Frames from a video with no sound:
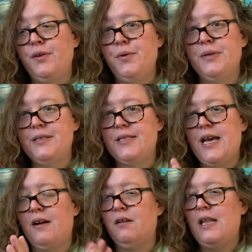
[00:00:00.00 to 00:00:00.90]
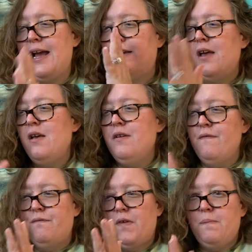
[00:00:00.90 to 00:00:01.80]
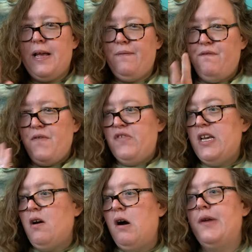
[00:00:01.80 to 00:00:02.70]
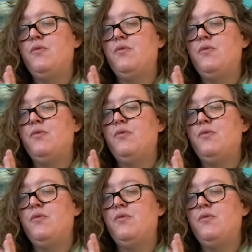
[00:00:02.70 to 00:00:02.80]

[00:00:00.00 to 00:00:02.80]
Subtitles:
new ones that are like from like 50 on,